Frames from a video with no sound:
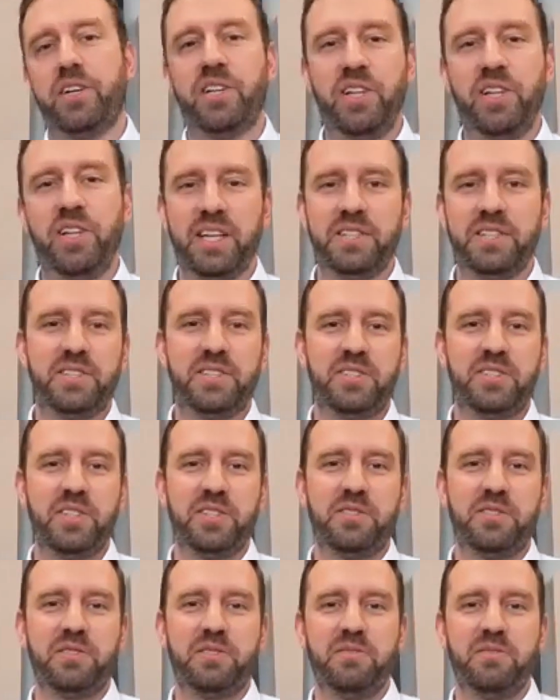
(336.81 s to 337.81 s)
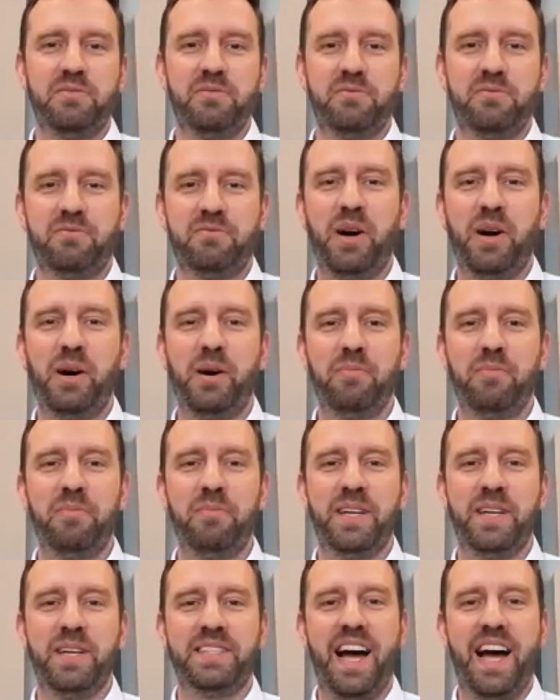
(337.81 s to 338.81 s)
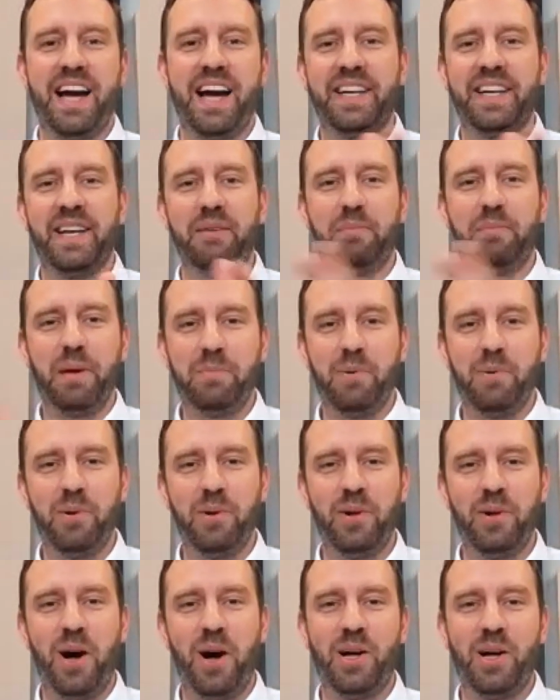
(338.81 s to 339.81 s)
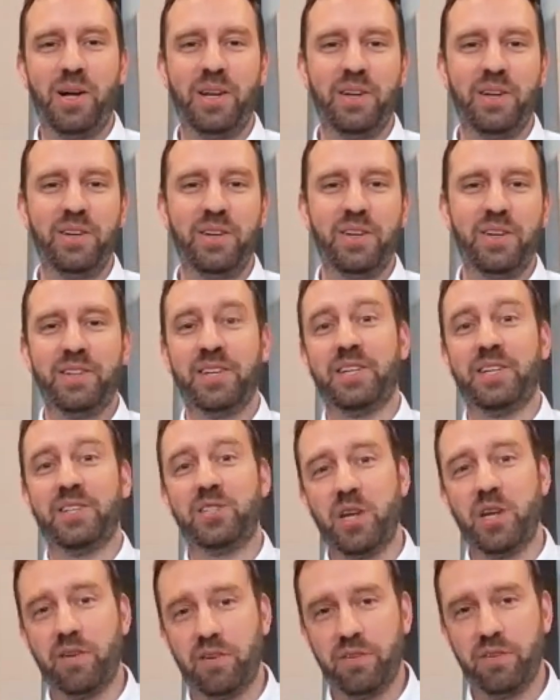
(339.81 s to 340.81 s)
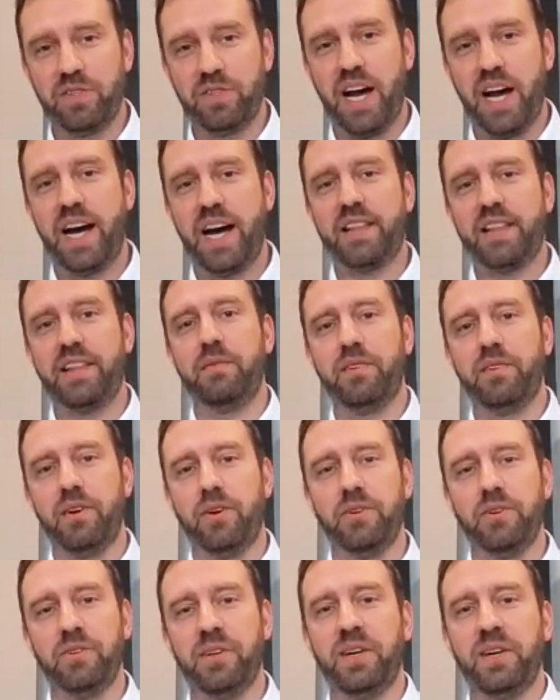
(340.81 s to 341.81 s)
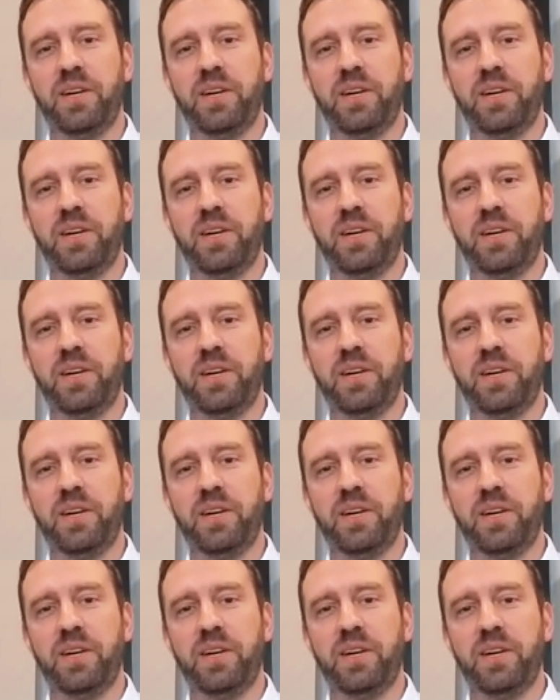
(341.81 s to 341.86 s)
clicks just from attacking people on the conservative side that don't